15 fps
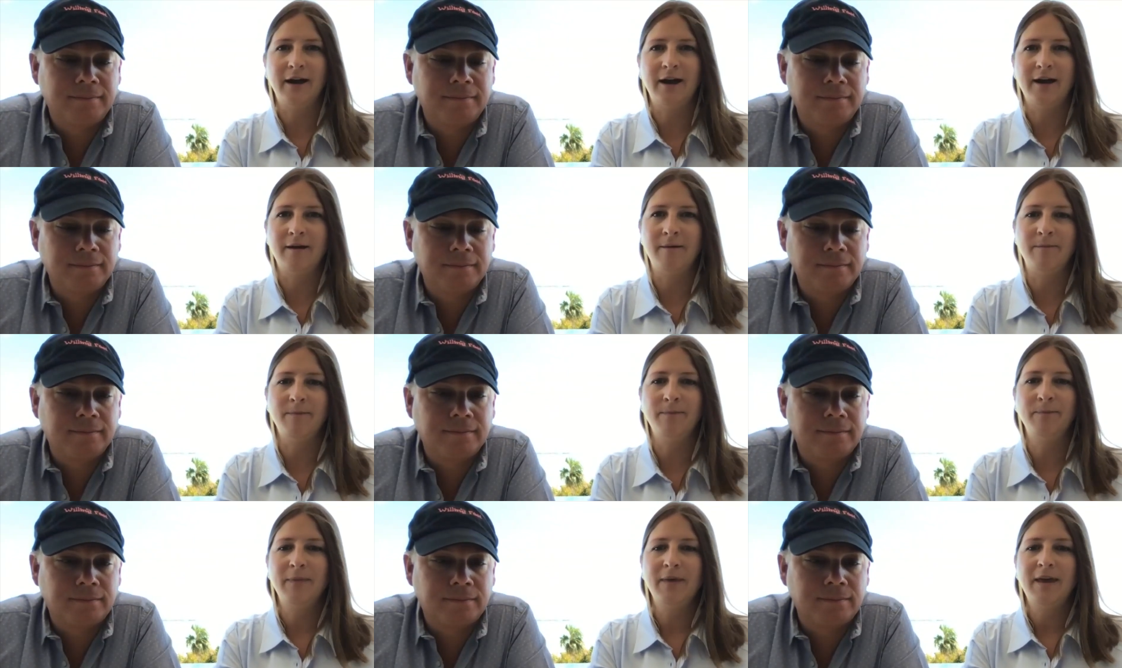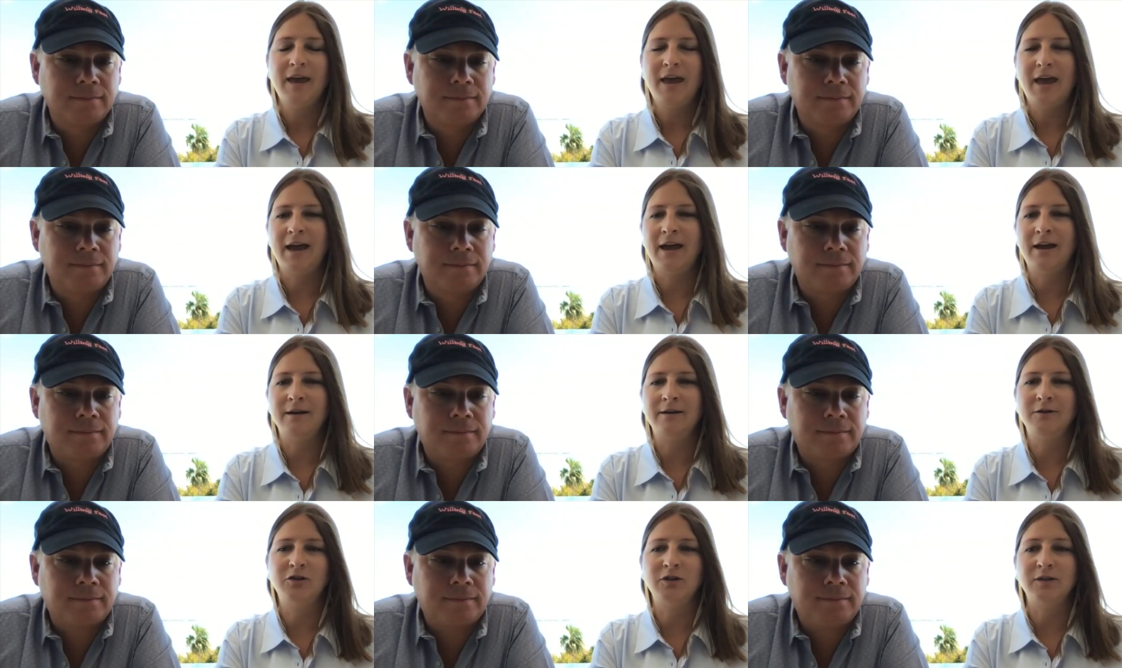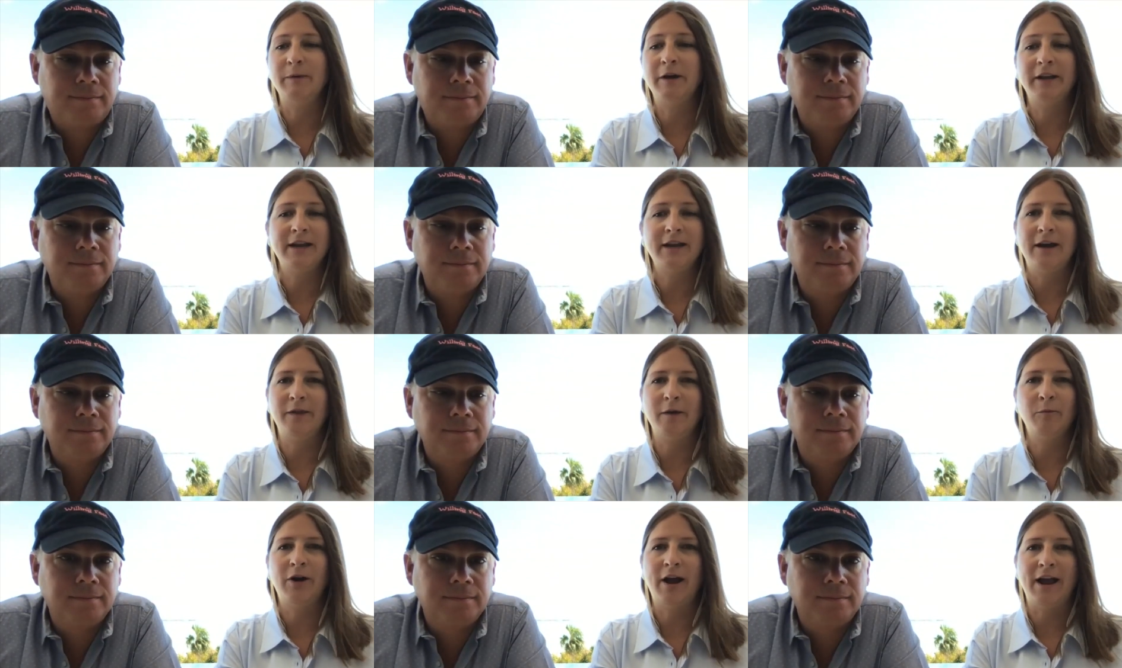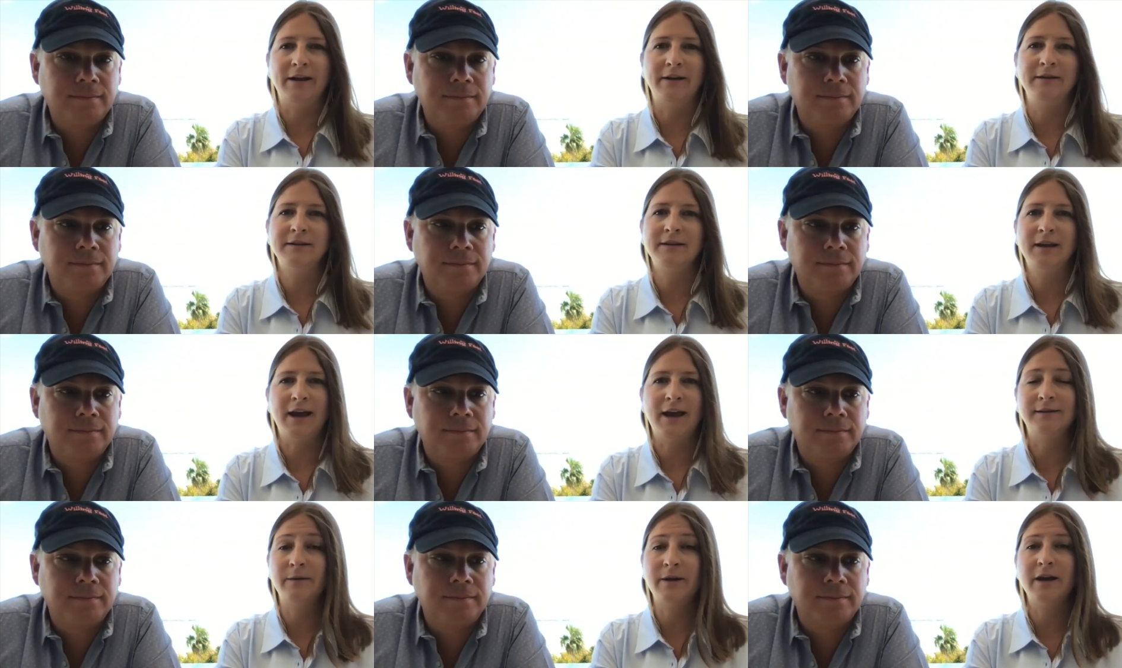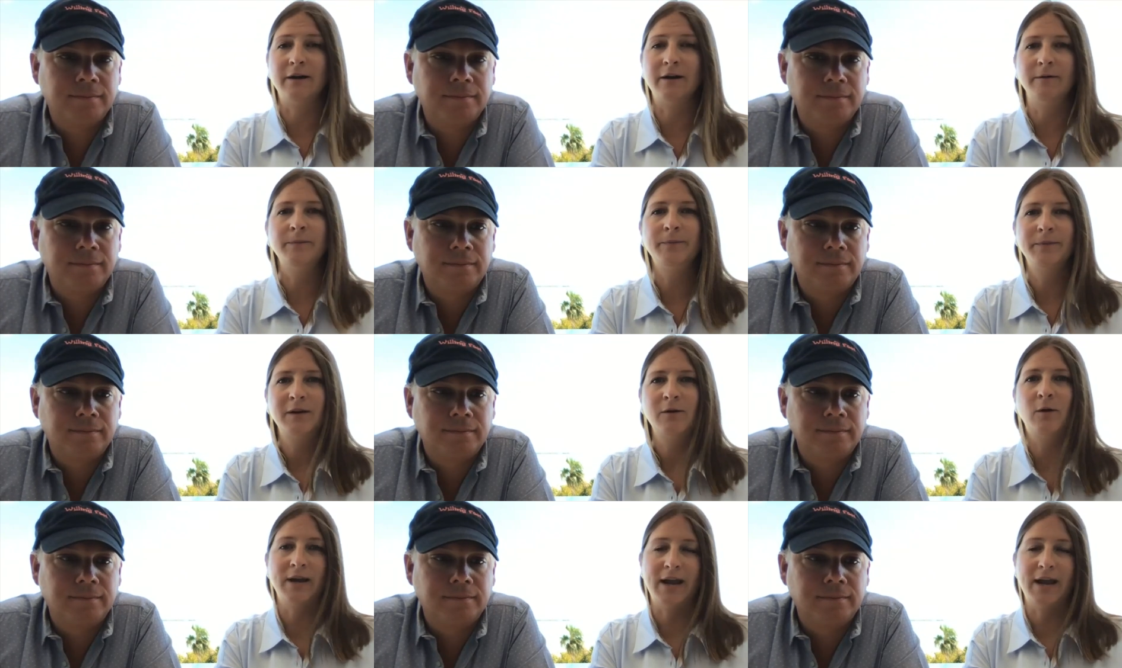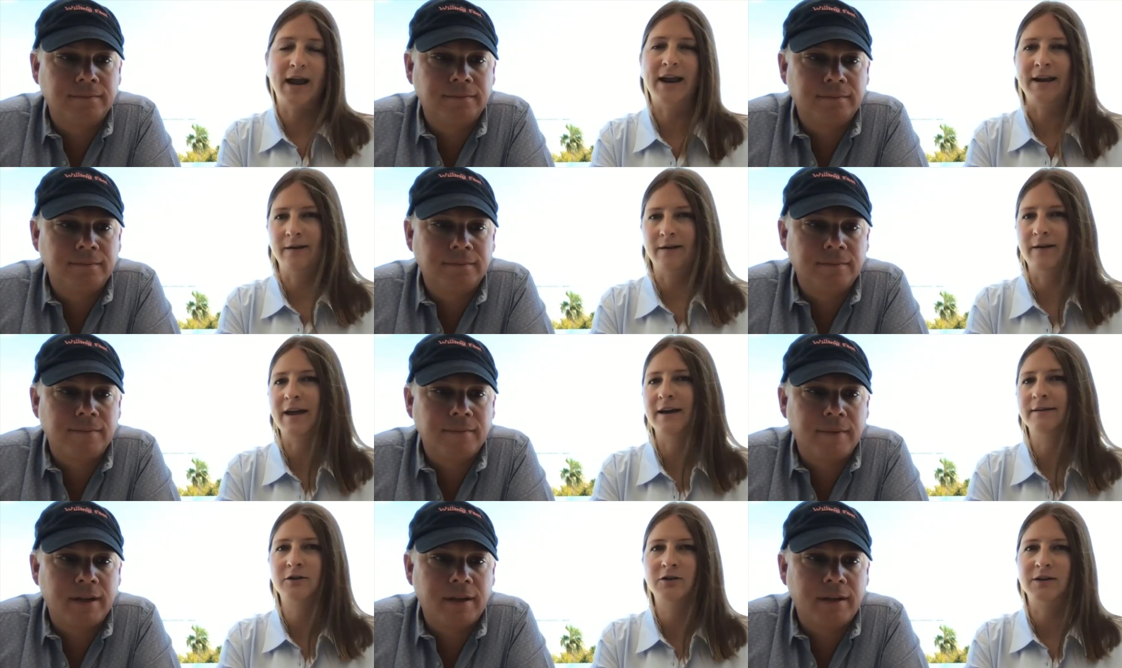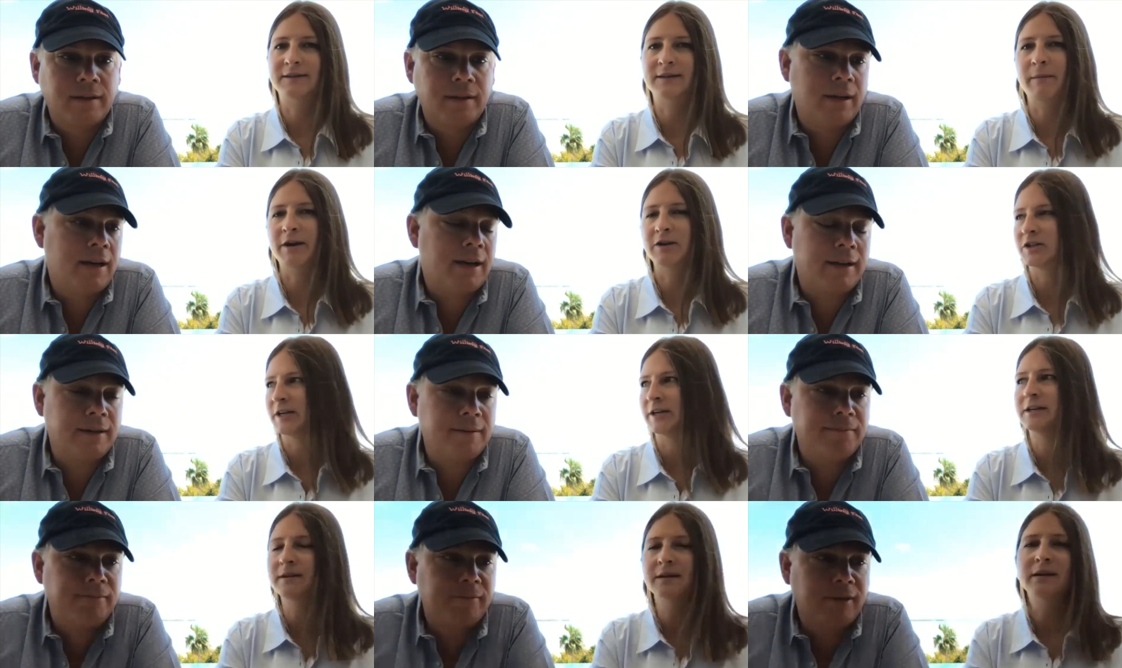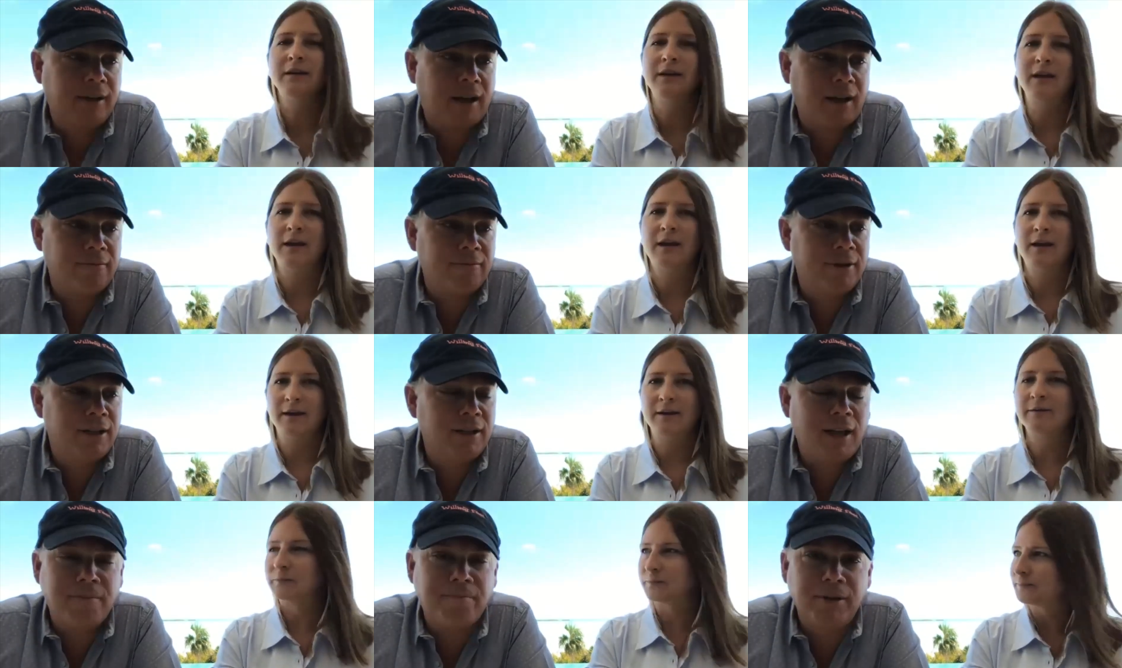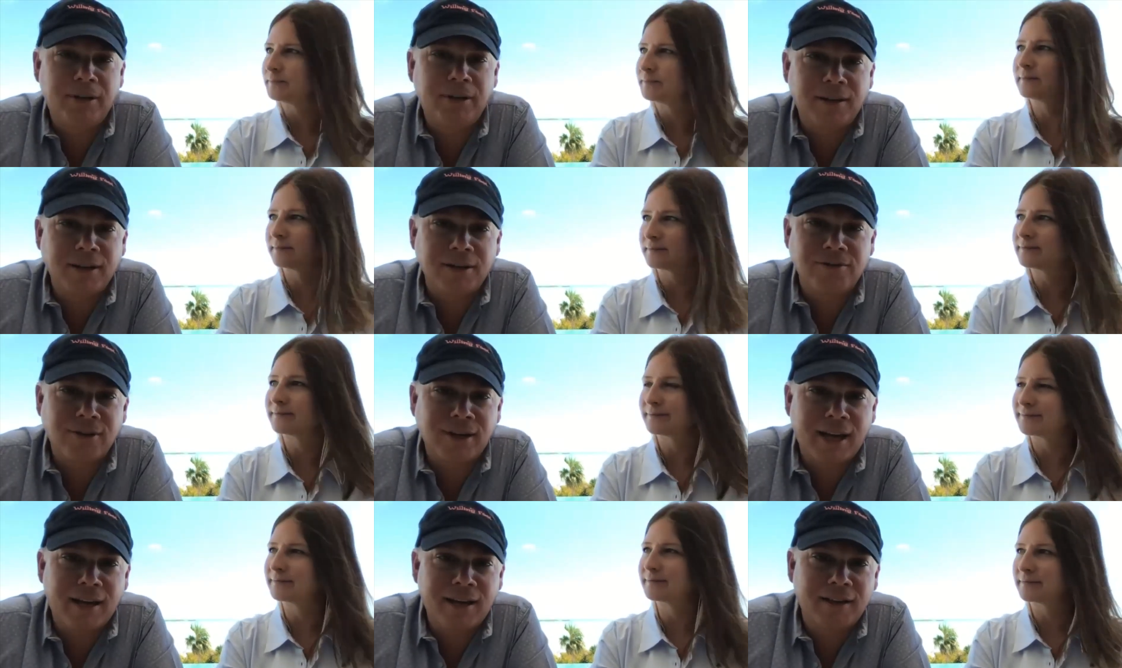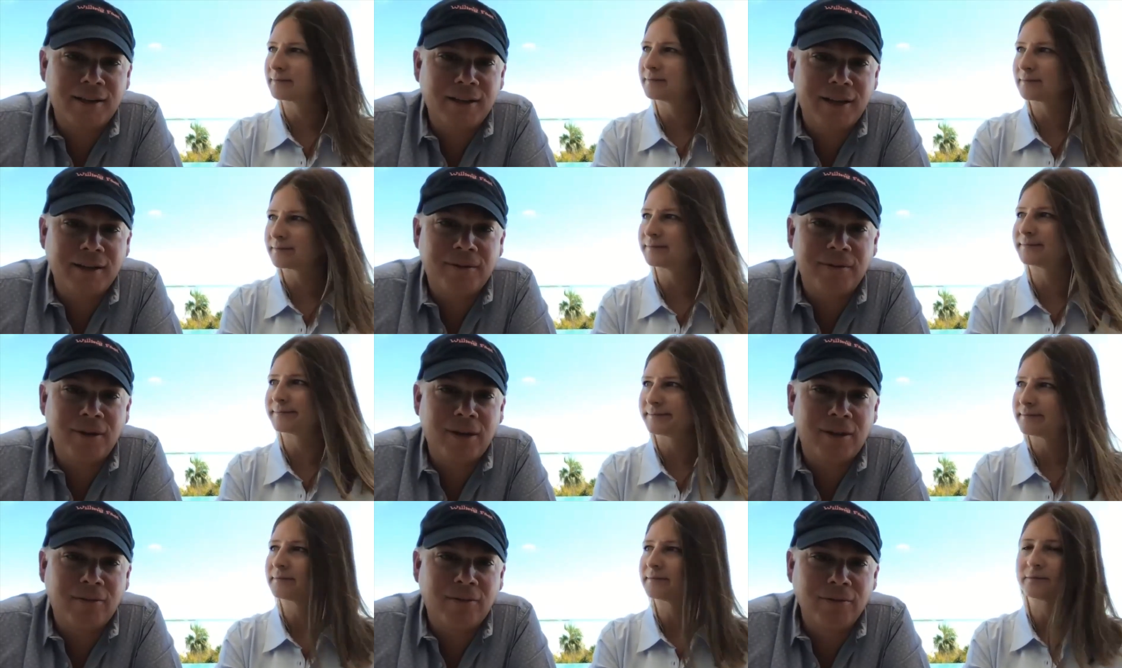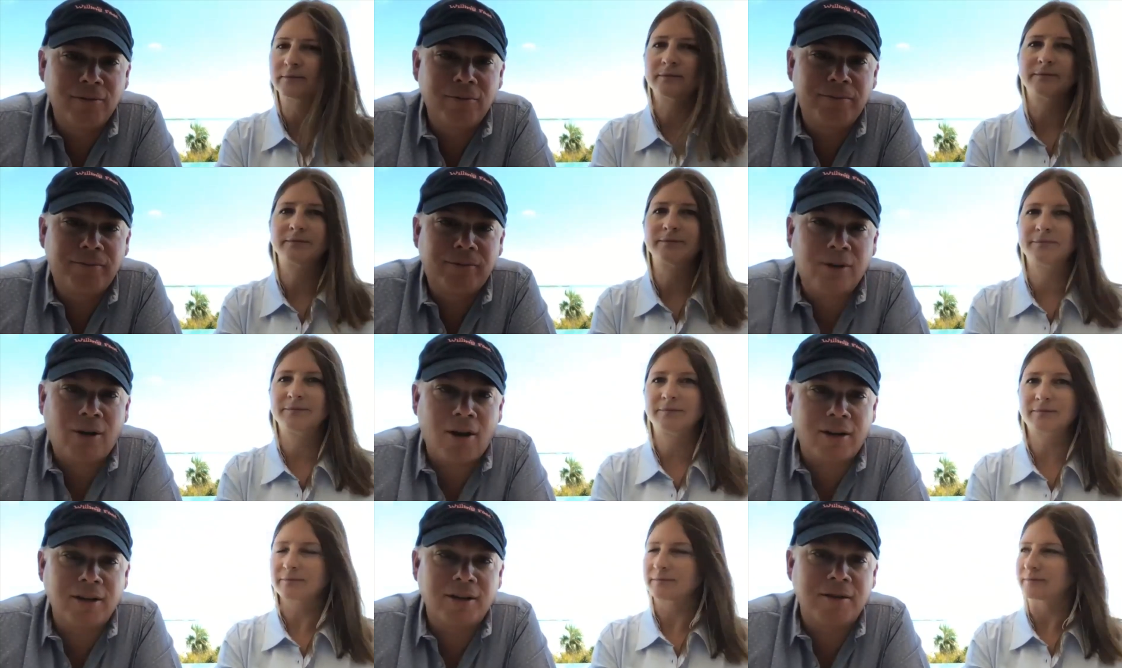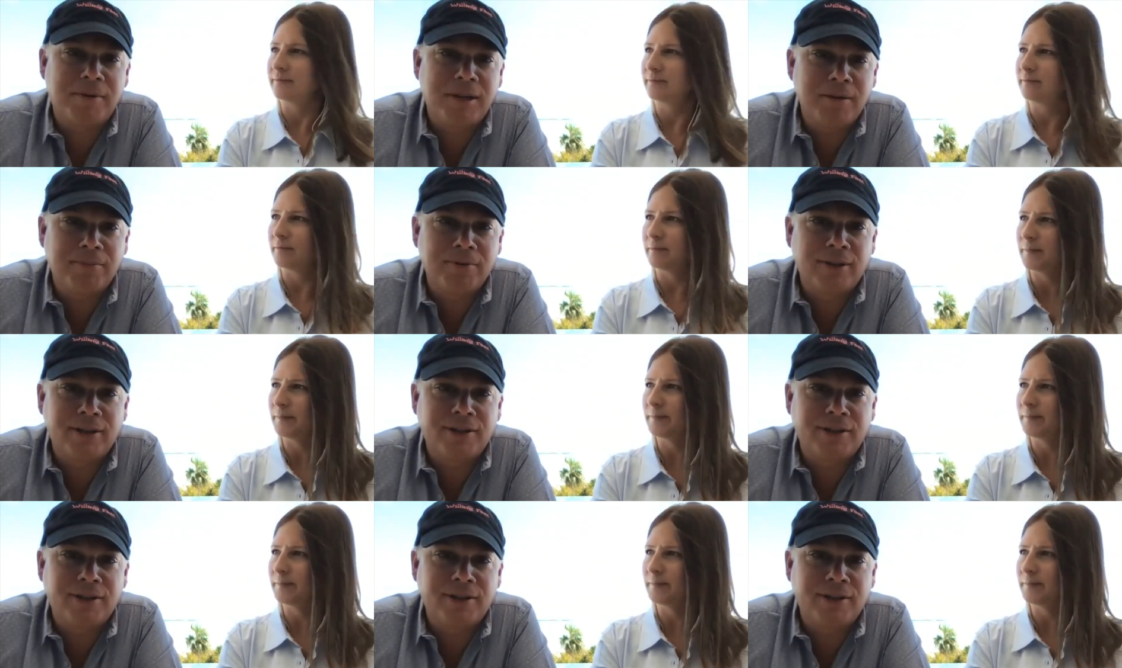Speaker 1: um, and just building out the brand as we go organically, as Justin yeah, mentioned
Speaker 2: really like building things organically and, and through talking to people and